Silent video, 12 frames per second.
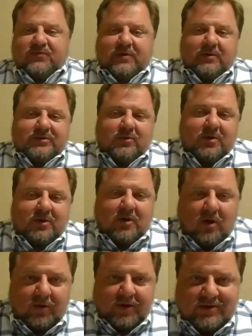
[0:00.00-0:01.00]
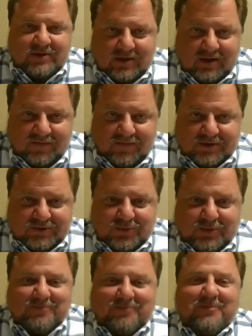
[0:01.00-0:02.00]
Phil's on the call. He's going to love this
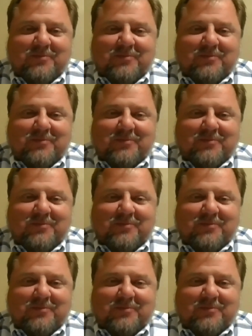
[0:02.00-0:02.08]
one